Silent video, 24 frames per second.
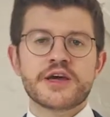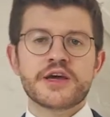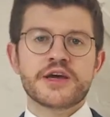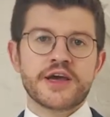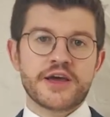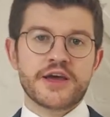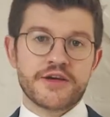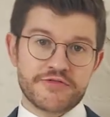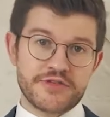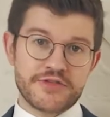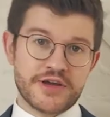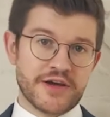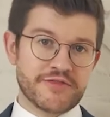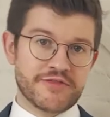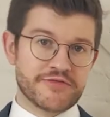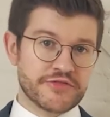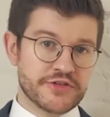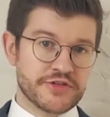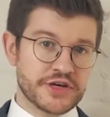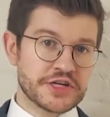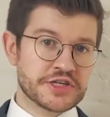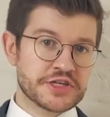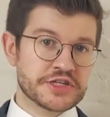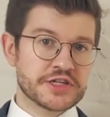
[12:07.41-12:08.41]
If we have
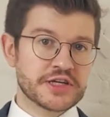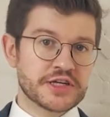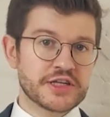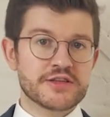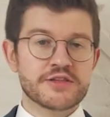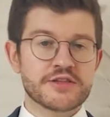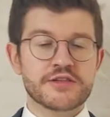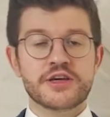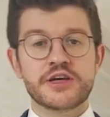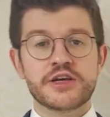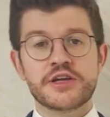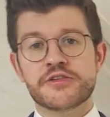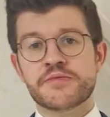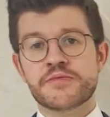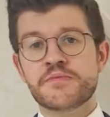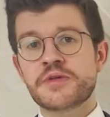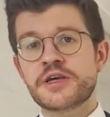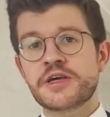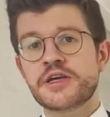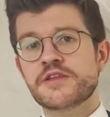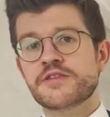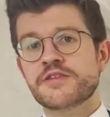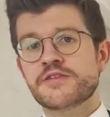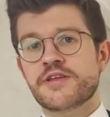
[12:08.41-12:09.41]
reached it, it
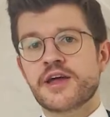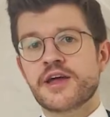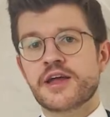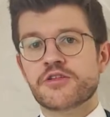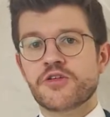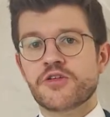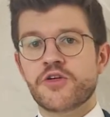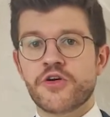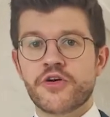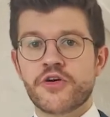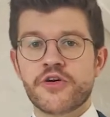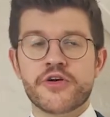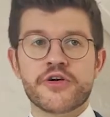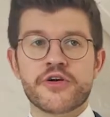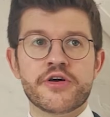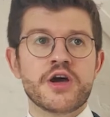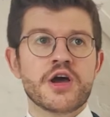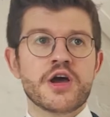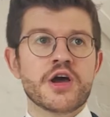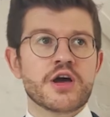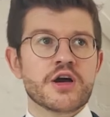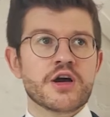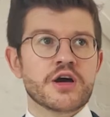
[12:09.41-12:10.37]
means that our